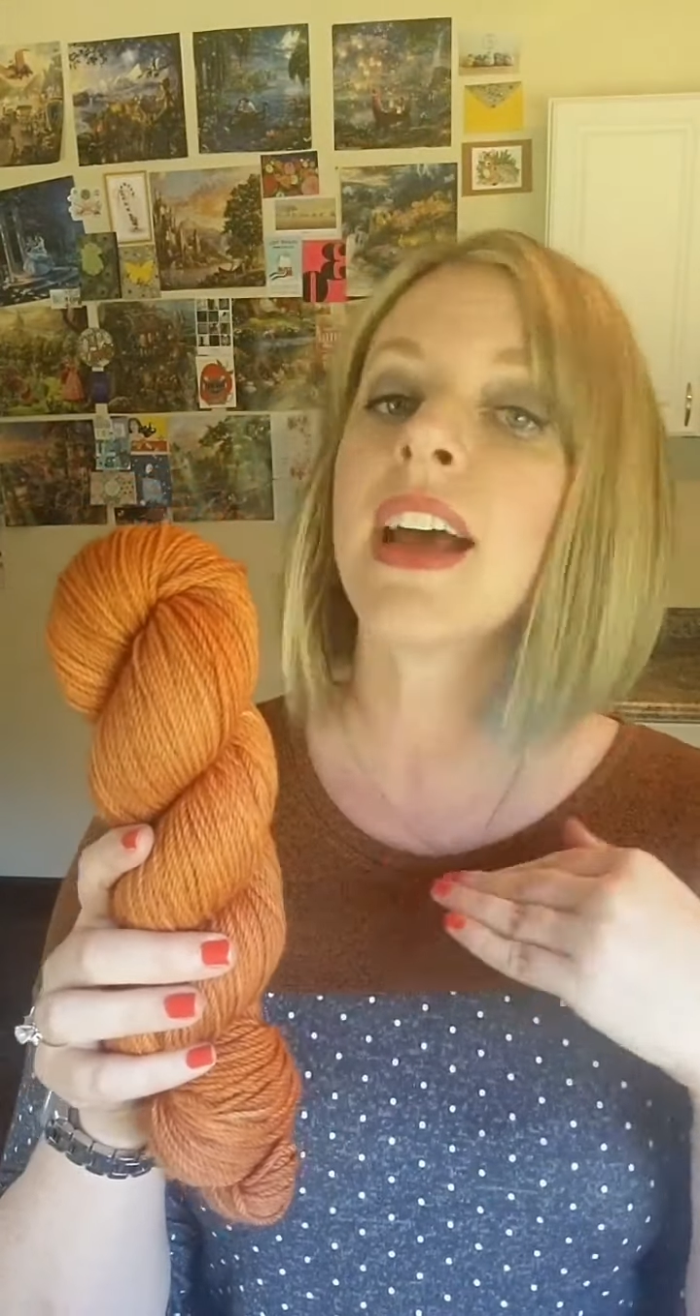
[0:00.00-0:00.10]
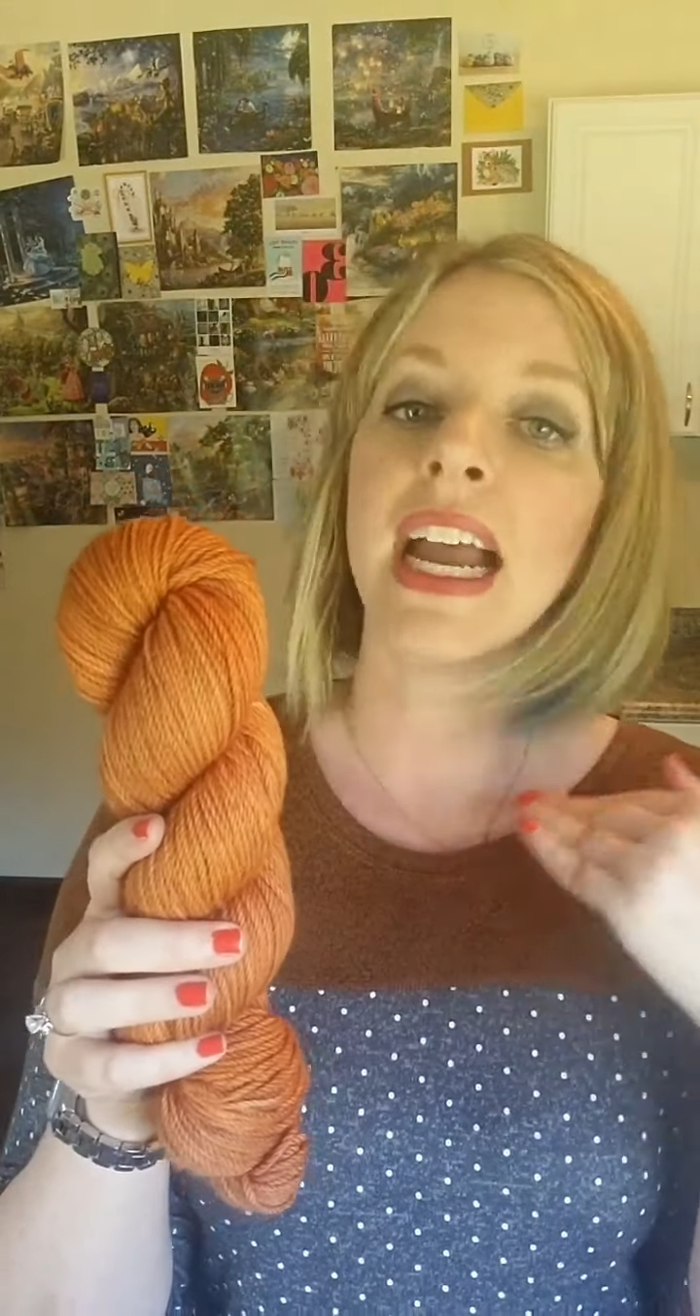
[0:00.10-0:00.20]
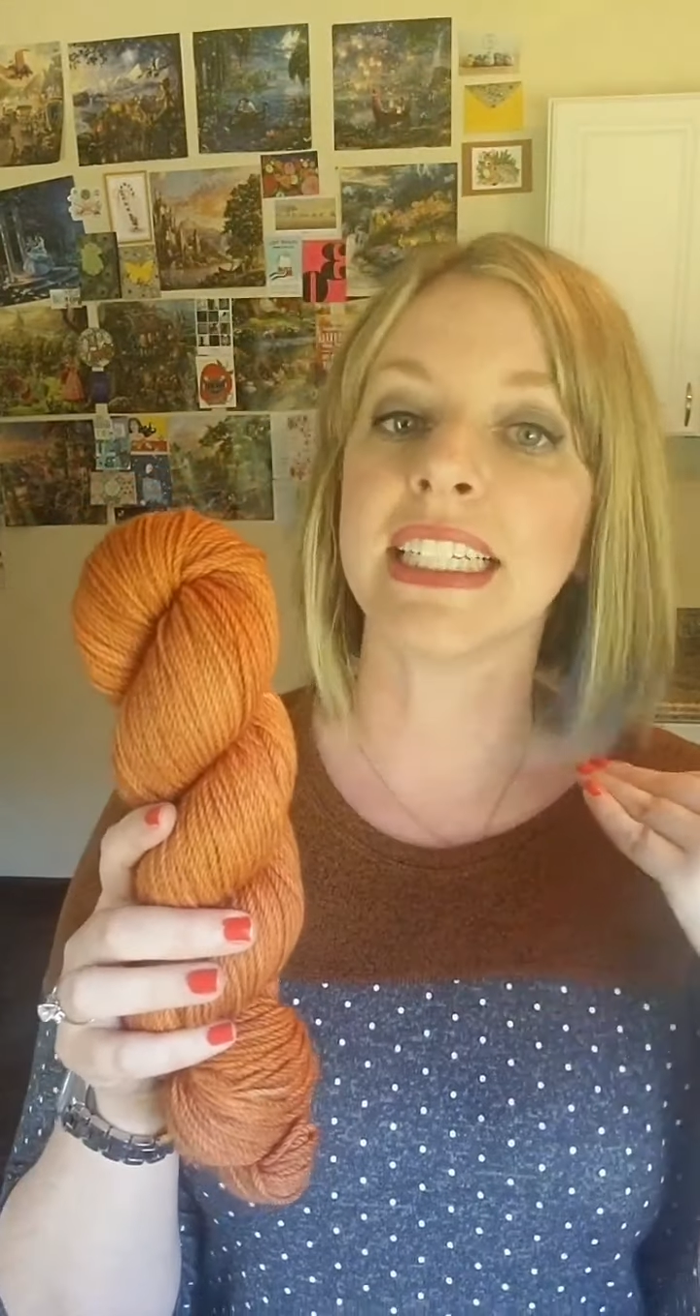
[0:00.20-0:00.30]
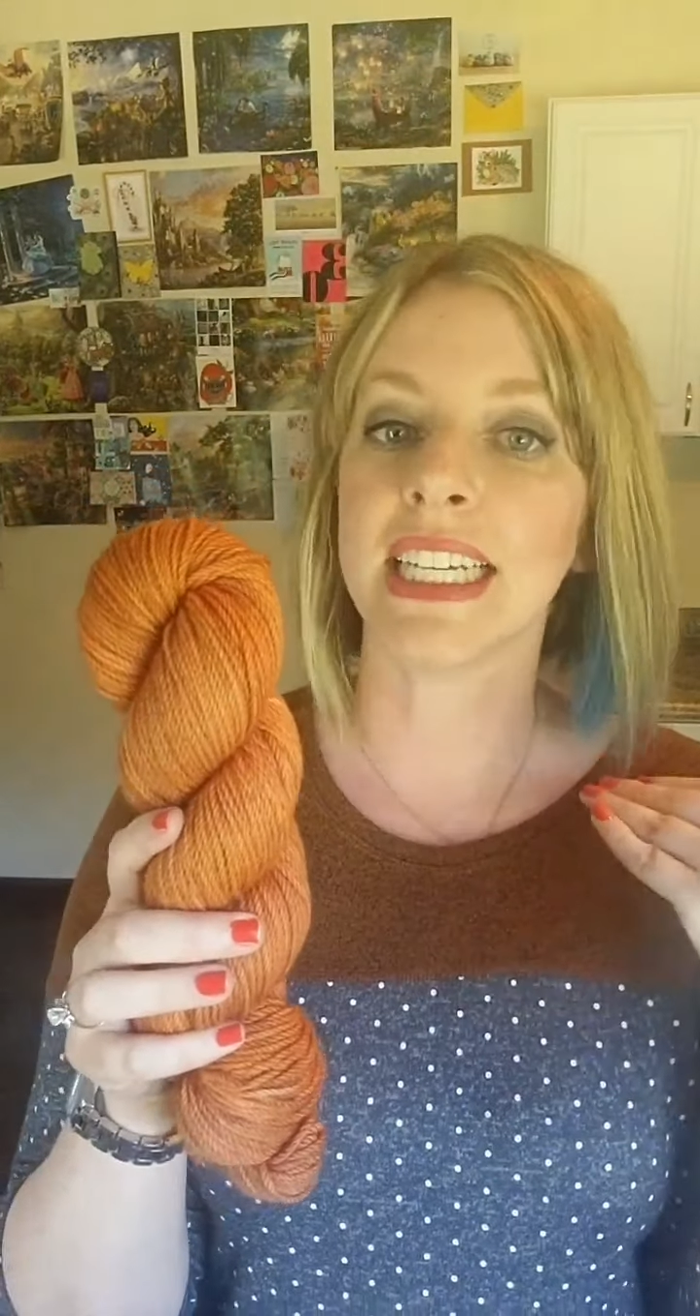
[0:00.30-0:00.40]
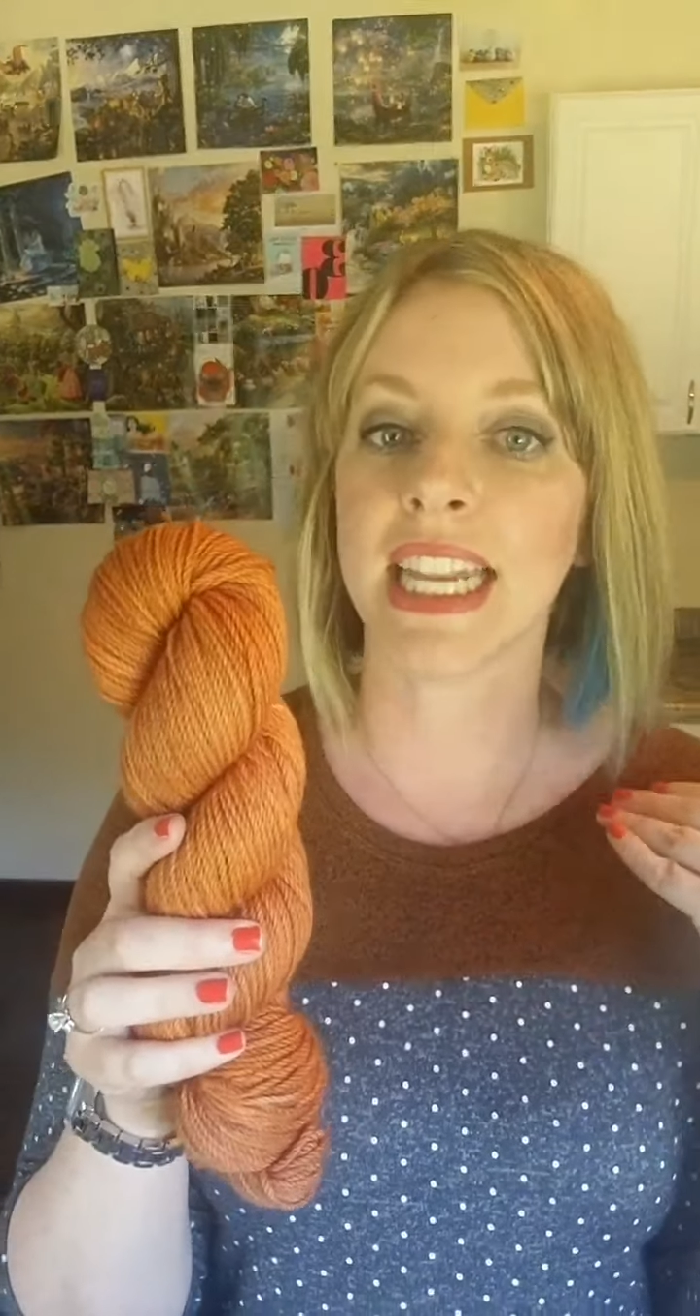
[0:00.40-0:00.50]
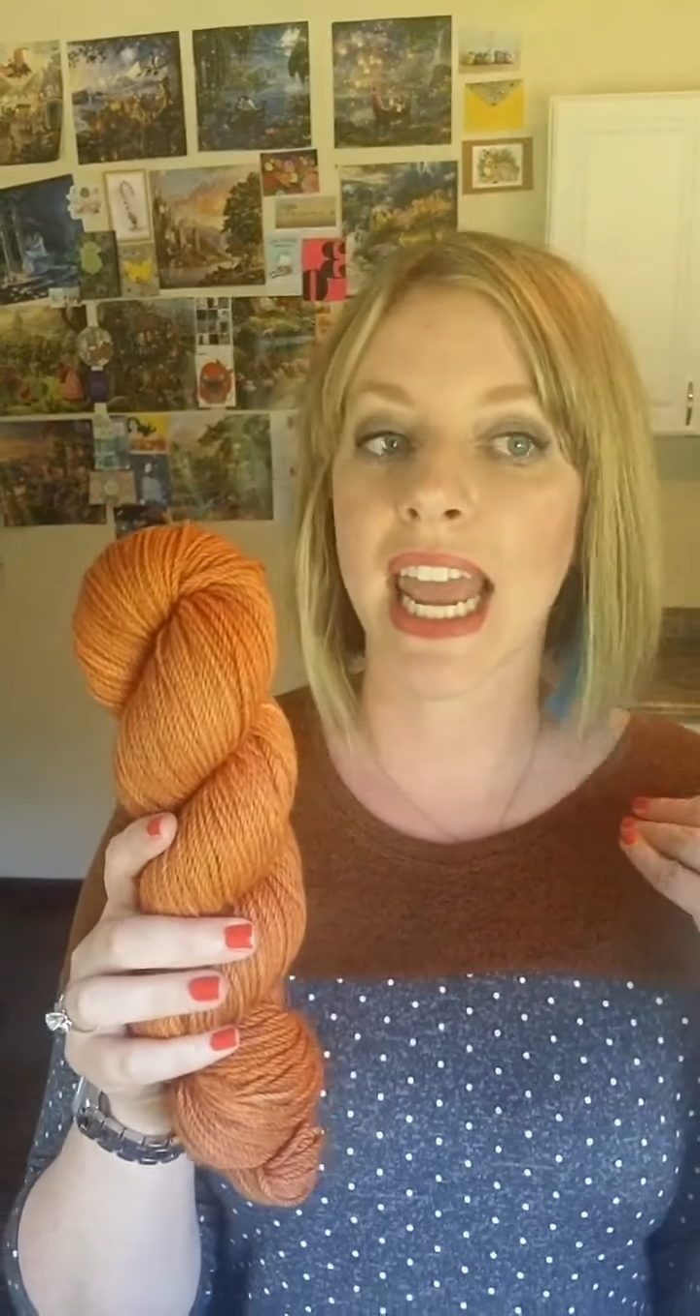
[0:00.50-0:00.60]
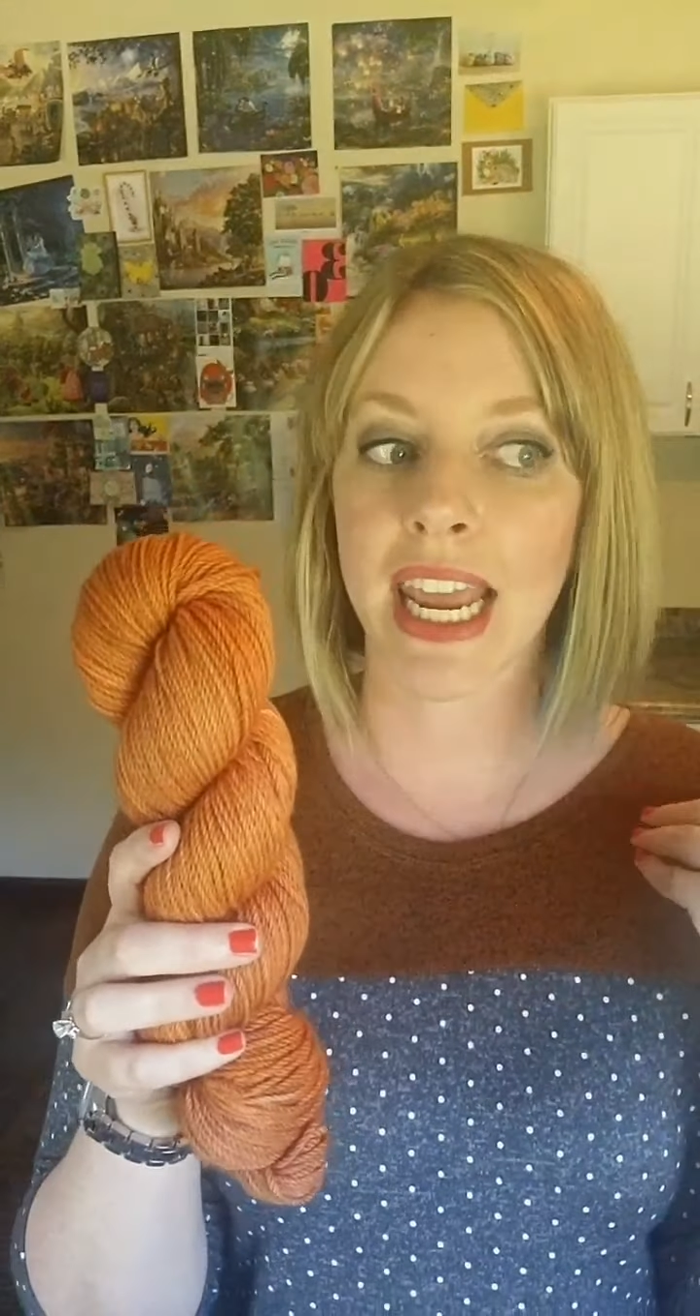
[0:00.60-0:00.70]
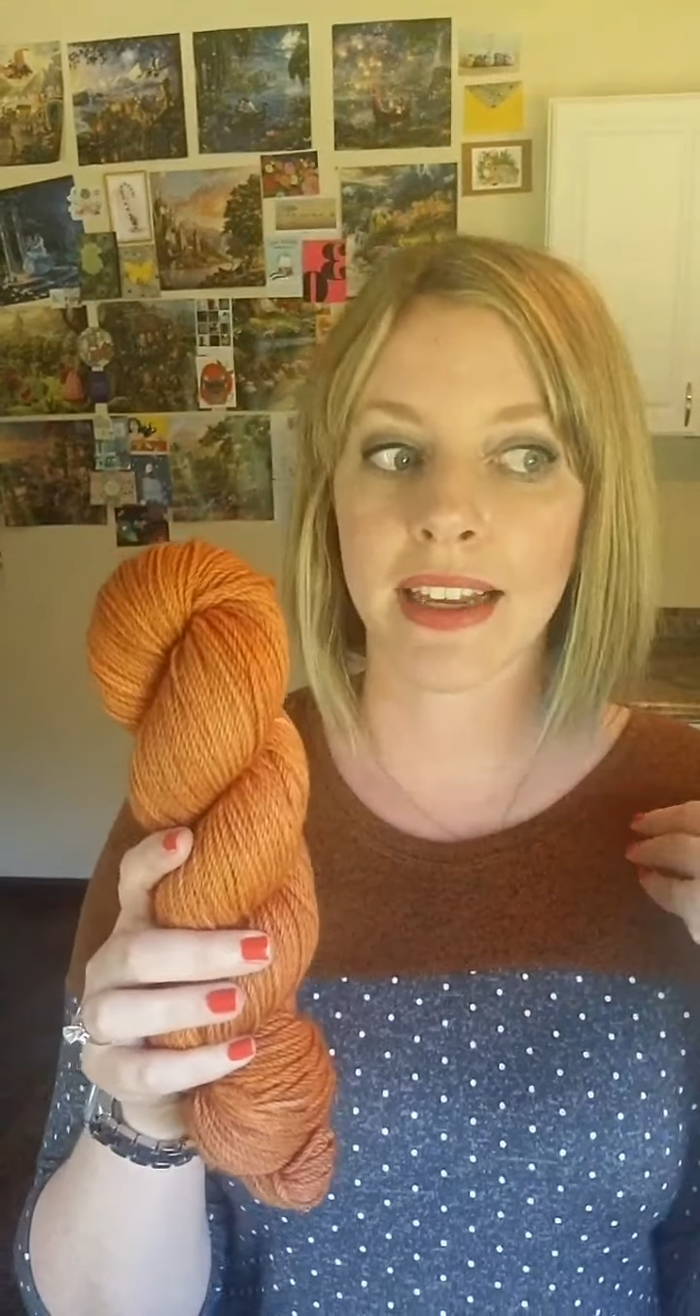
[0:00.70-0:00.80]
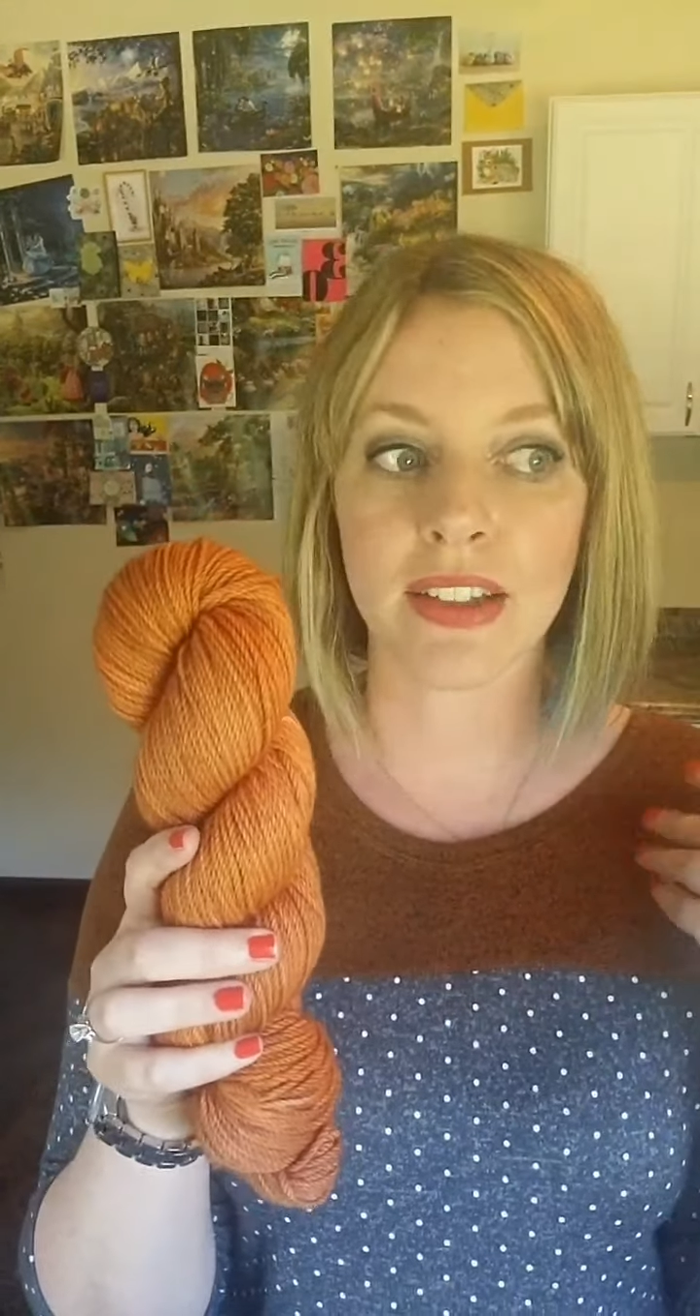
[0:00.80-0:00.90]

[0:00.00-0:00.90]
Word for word: I did a